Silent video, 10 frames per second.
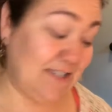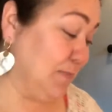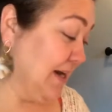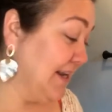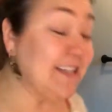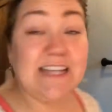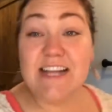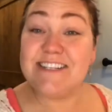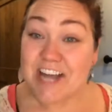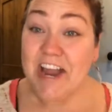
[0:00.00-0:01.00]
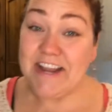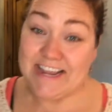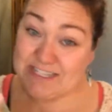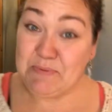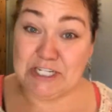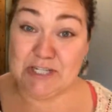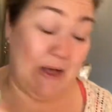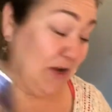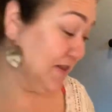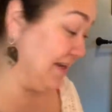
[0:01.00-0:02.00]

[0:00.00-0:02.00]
but it's tiny. It's much smaller than a